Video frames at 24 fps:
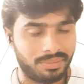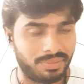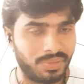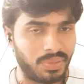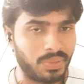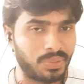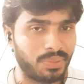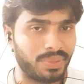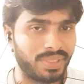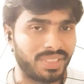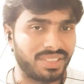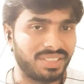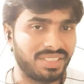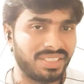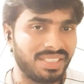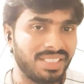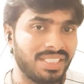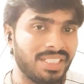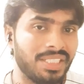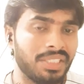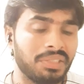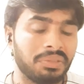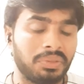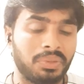juniors.
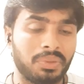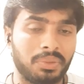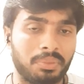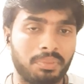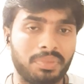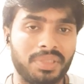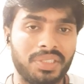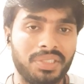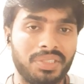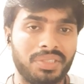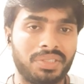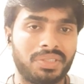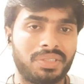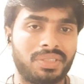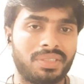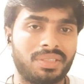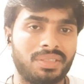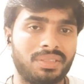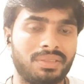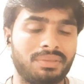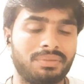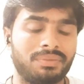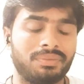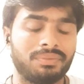So please
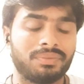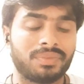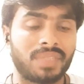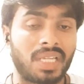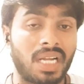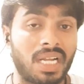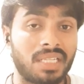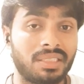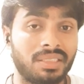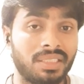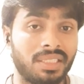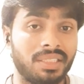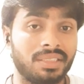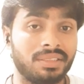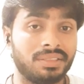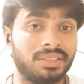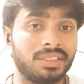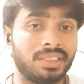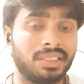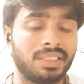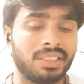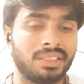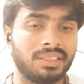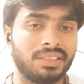ask the
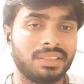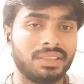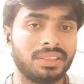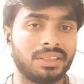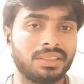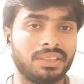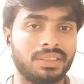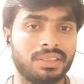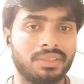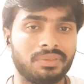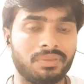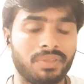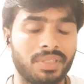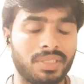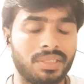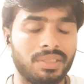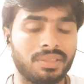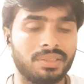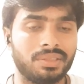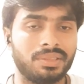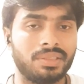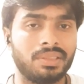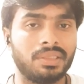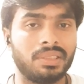consultancies
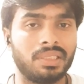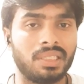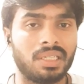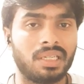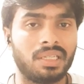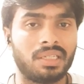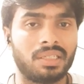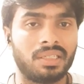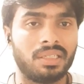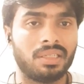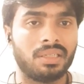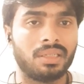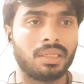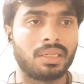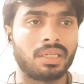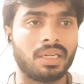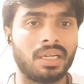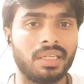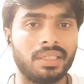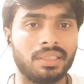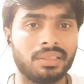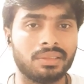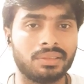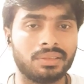whether GRE or
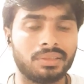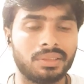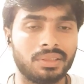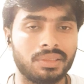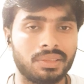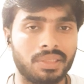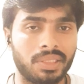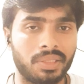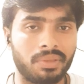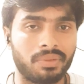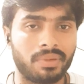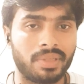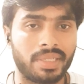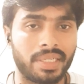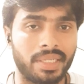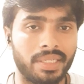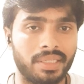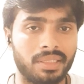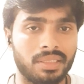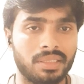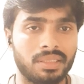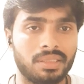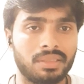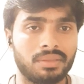IELTS is
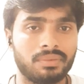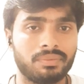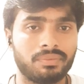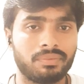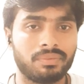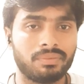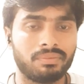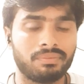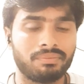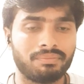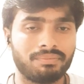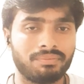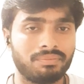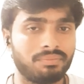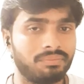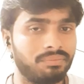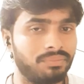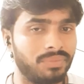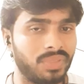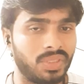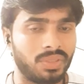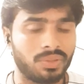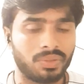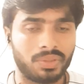required,
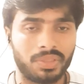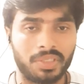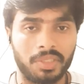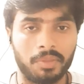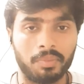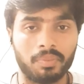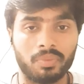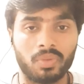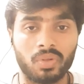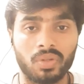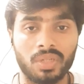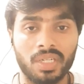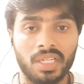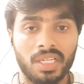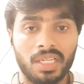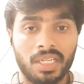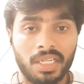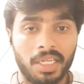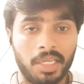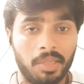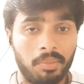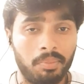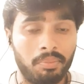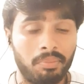because it
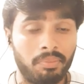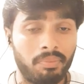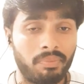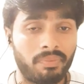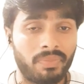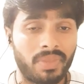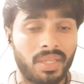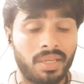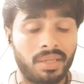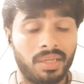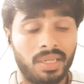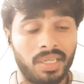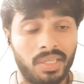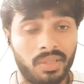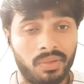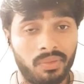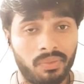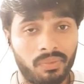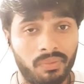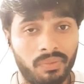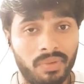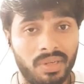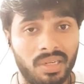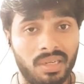it
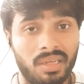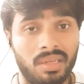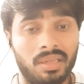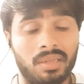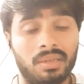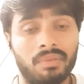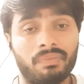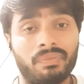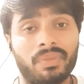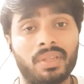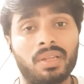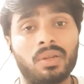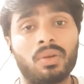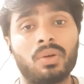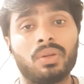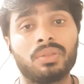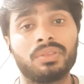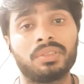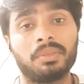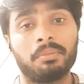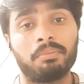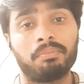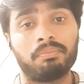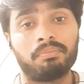will
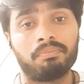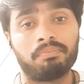cause a